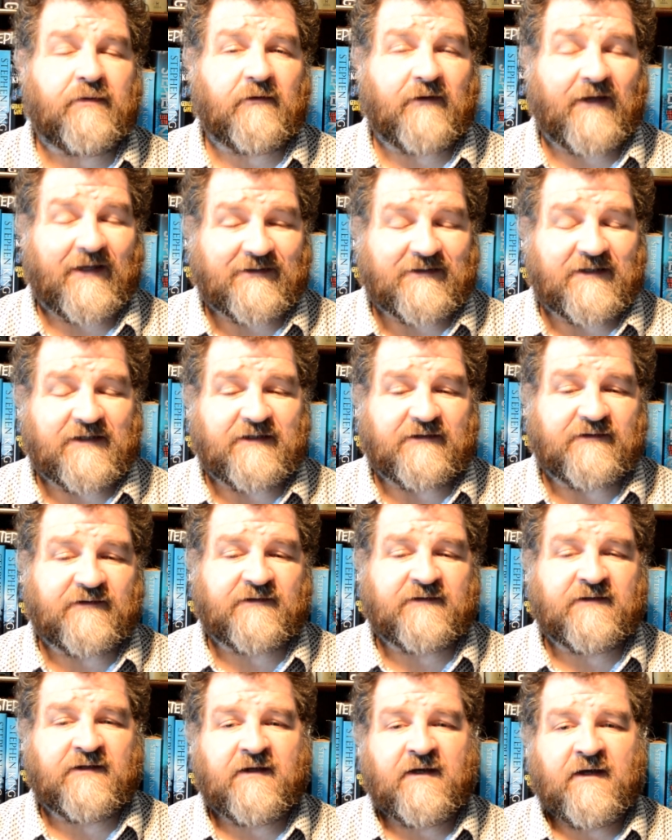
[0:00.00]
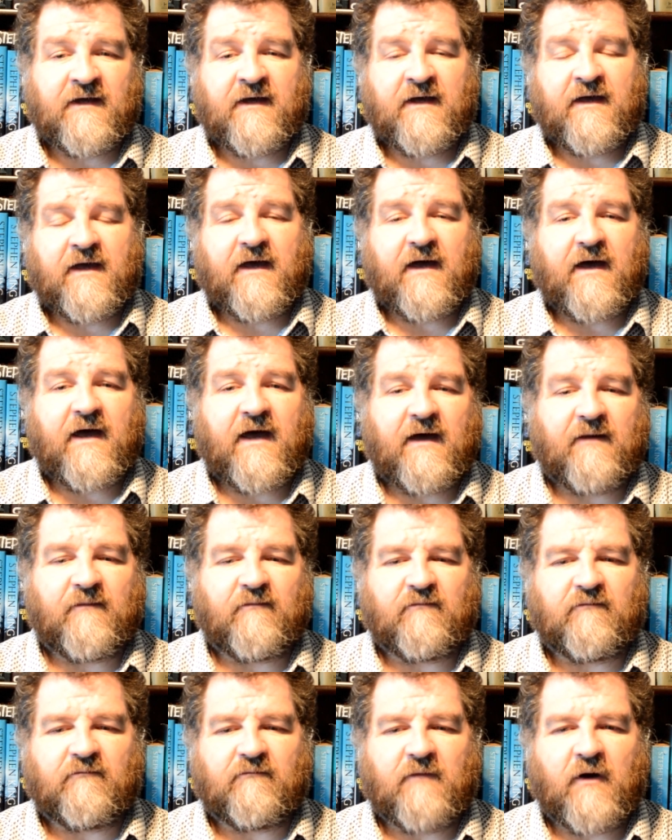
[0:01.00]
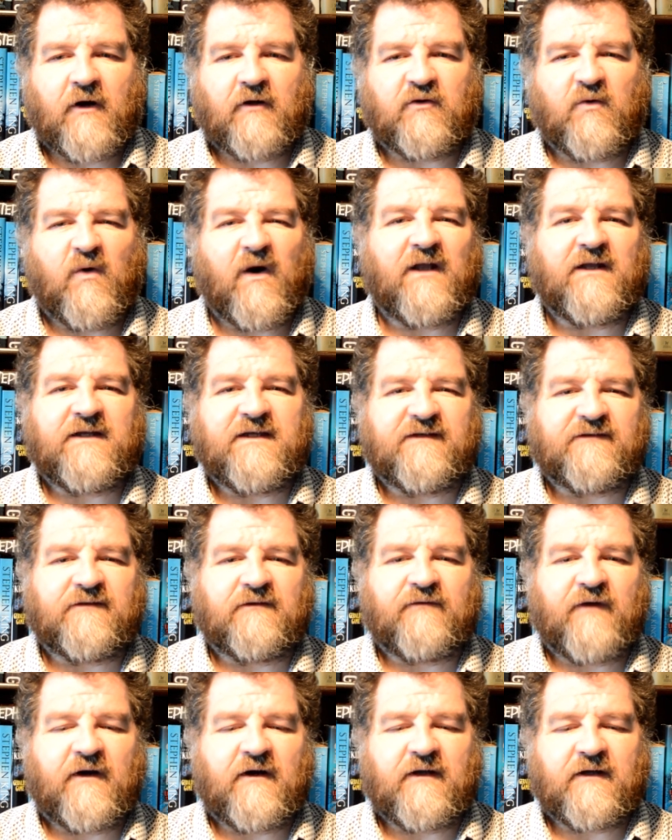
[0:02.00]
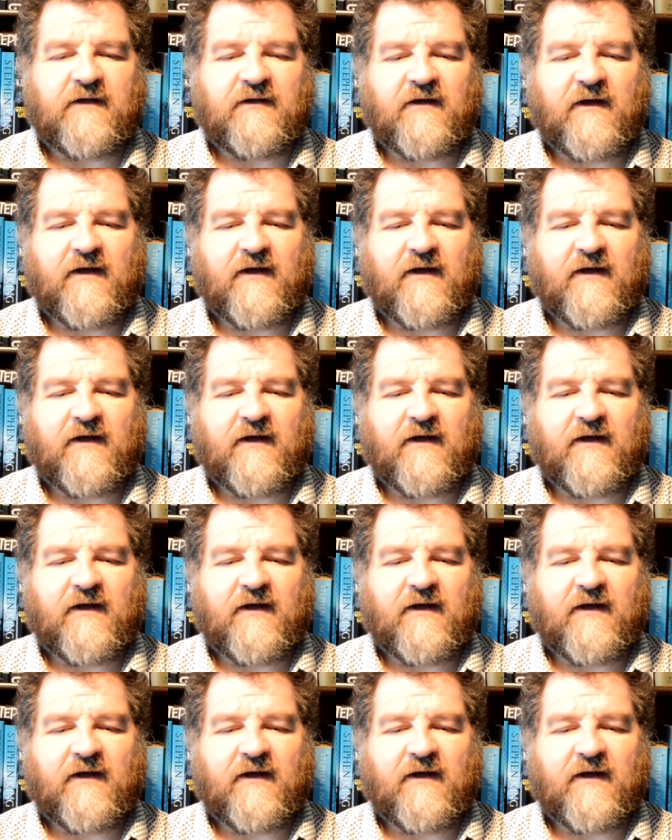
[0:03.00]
at least. Although Ollie isn't very